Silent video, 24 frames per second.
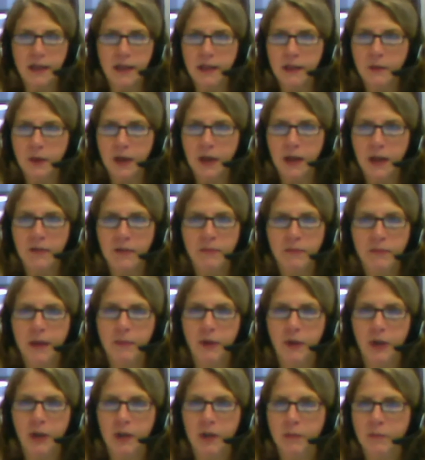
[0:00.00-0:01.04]
well, I'm
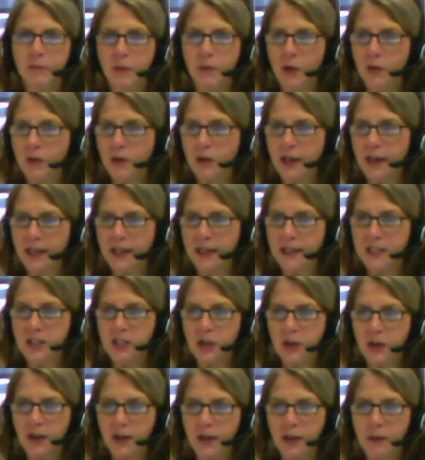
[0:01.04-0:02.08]
not going to bother, I guess,
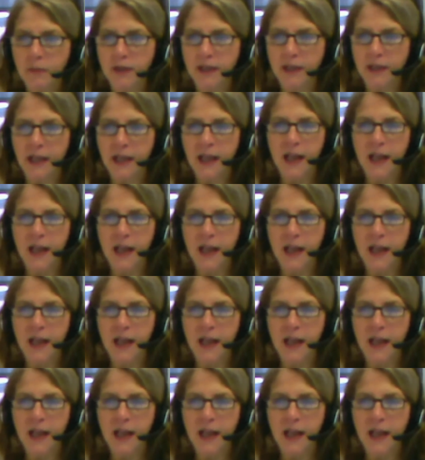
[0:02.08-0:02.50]
sharing it, but